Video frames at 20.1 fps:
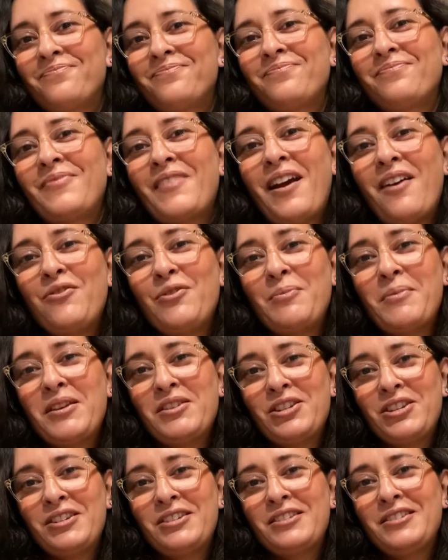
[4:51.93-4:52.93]

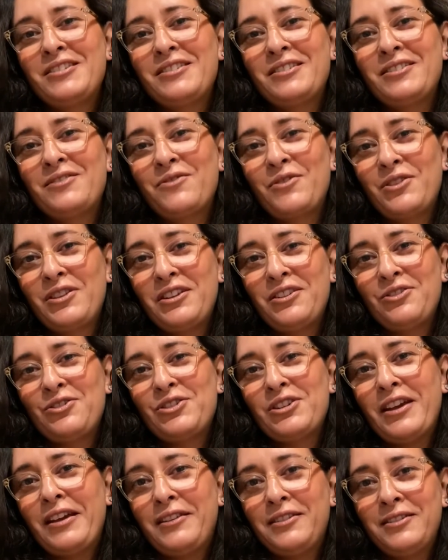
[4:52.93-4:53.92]
Affirmations for the inner
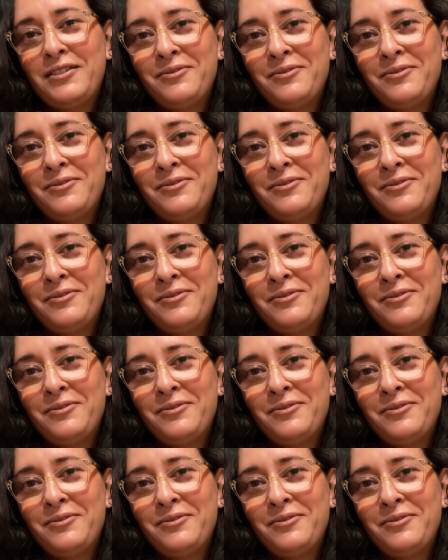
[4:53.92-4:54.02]
child.